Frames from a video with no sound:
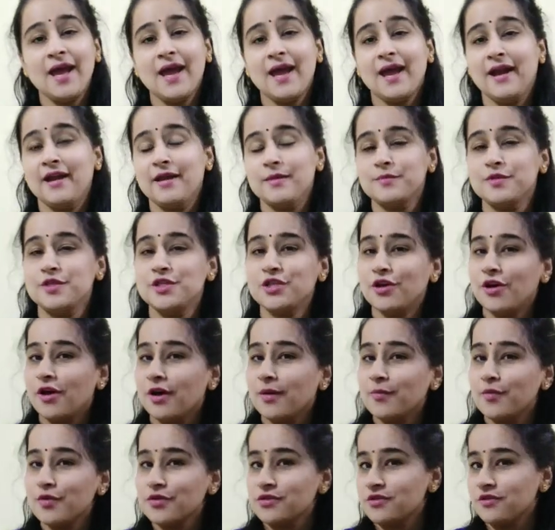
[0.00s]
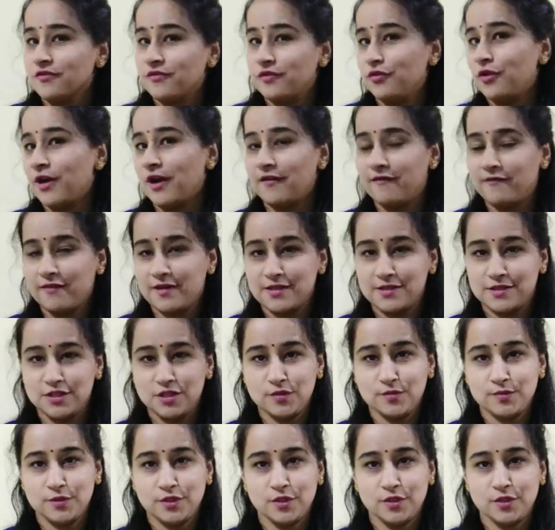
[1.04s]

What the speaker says: And I'm sure most of you have resumed